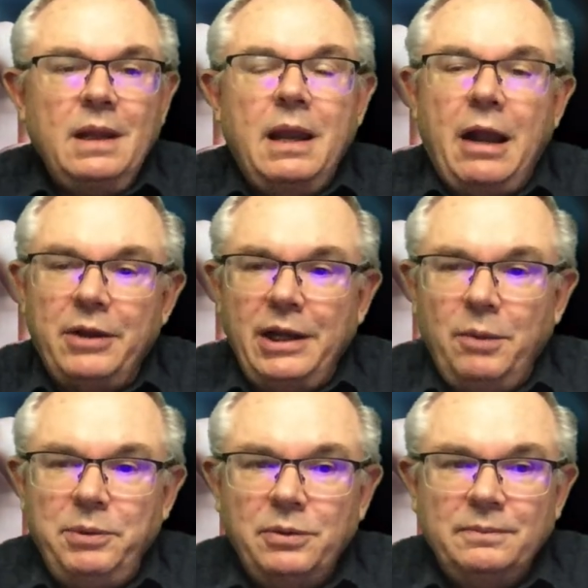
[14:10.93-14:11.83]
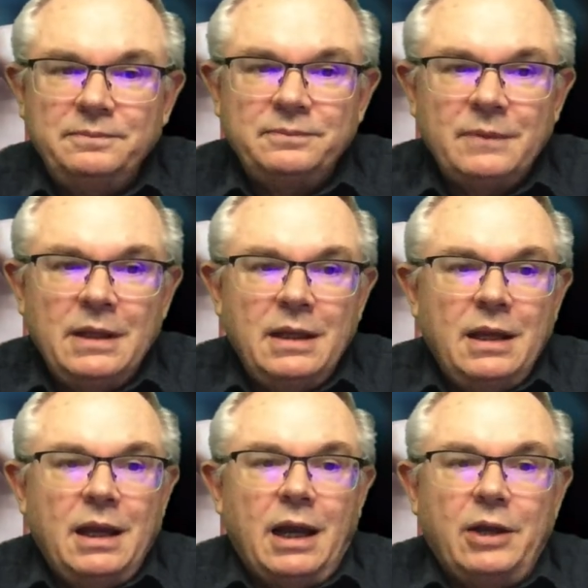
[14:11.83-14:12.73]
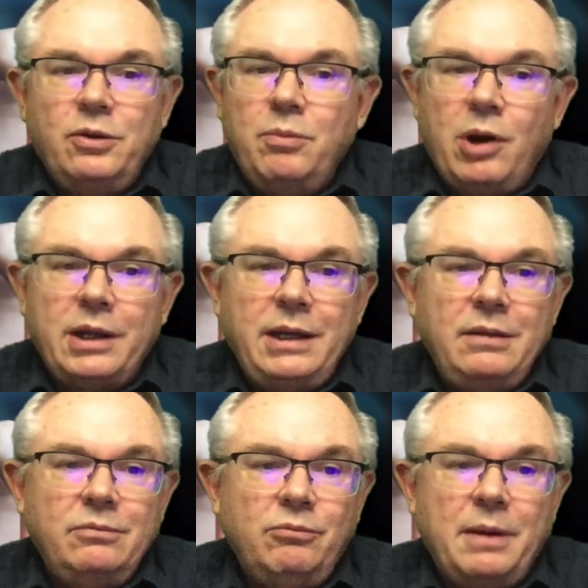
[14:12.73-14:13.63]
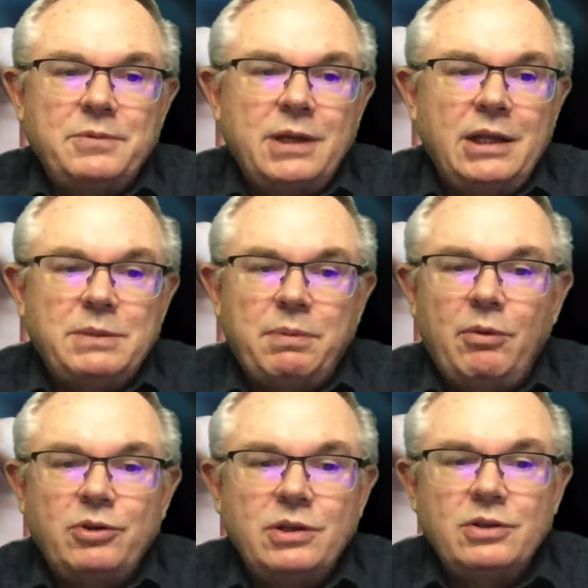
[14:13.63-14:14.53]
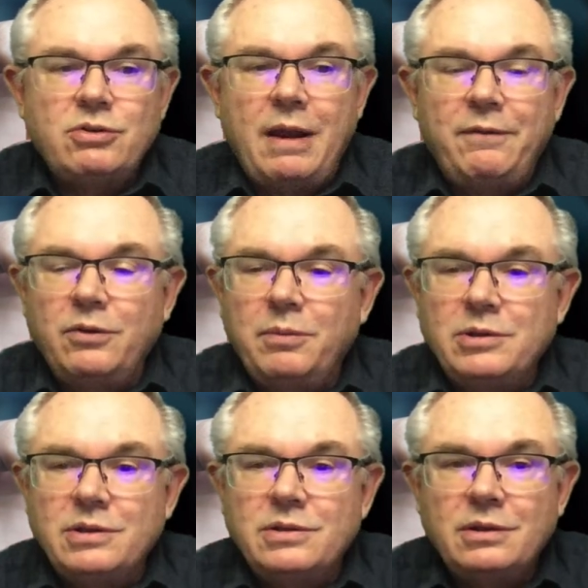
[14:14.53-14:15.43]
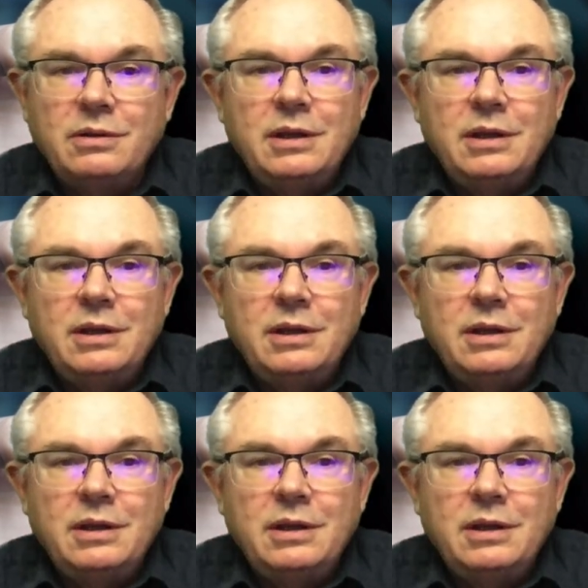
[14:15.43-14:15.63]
How can I help you? I do marketing, websites, promotions, traffic your business.